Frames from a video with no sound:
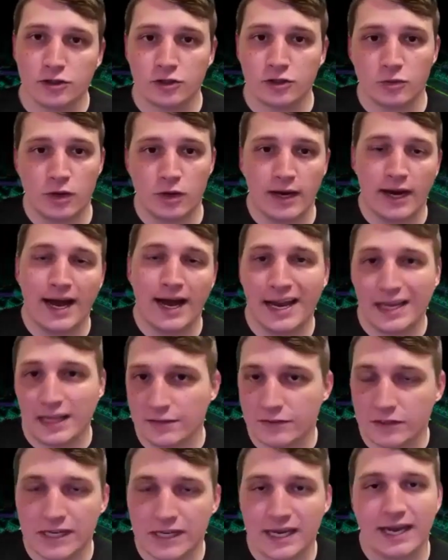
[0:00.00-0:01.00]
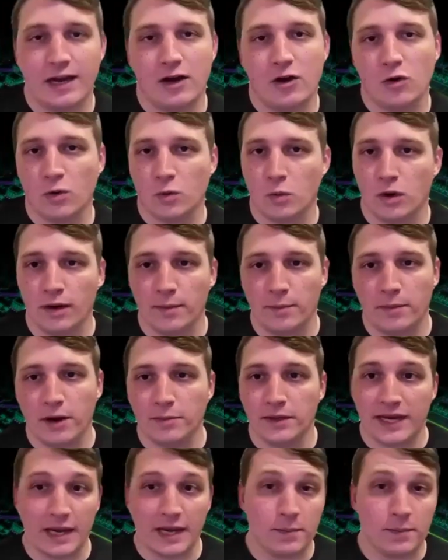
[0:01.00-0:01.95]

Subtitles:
So what high level account or what public